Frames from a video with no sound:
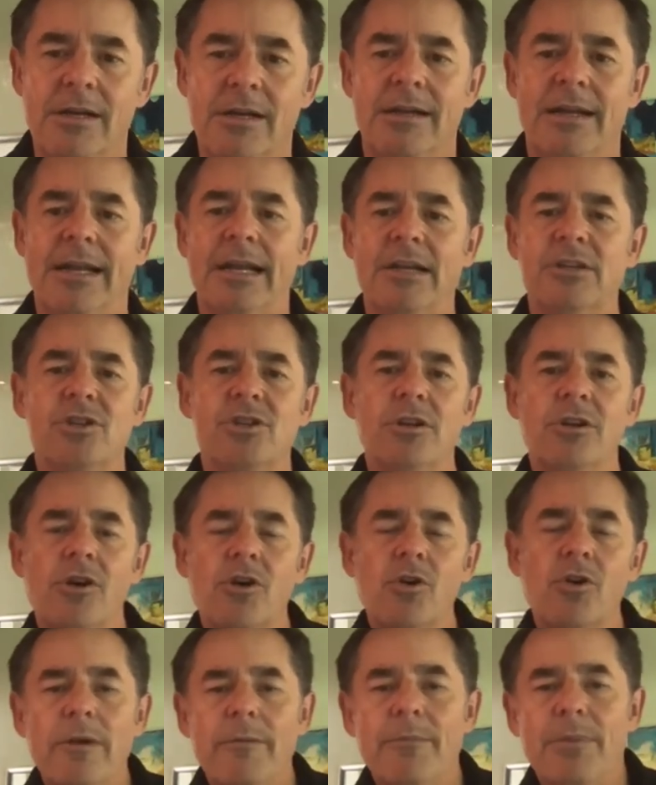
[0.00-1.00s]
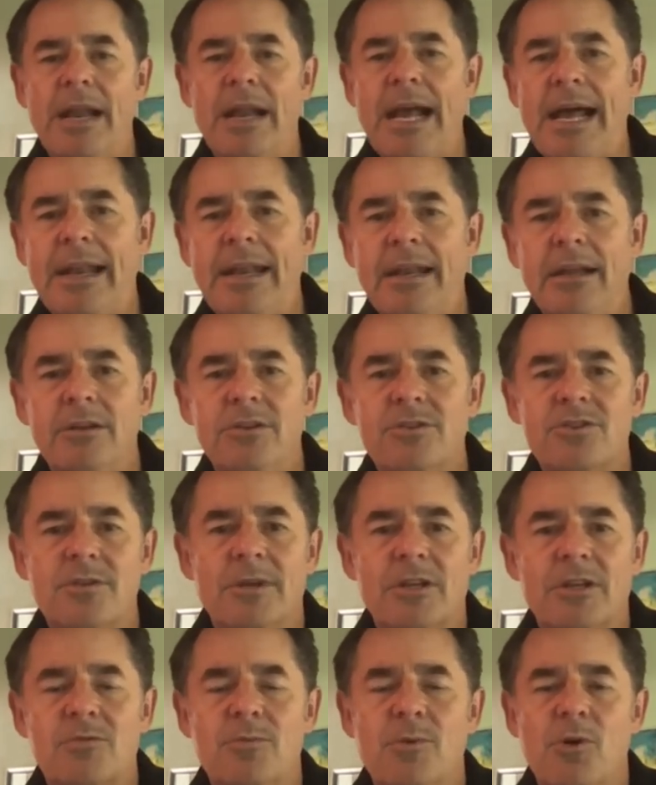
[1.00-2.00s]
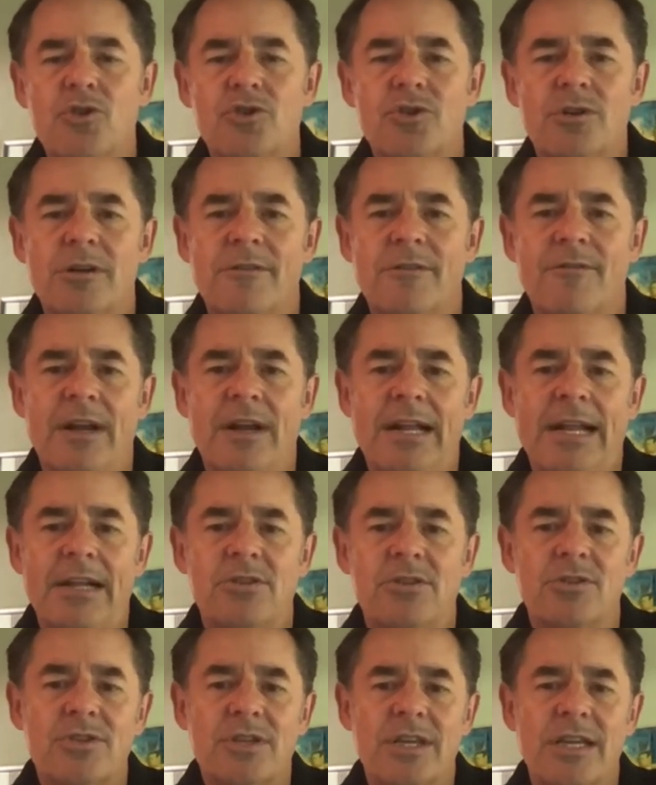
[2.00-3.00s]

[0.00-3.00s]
And as you know, we've been adding some exposure to financials,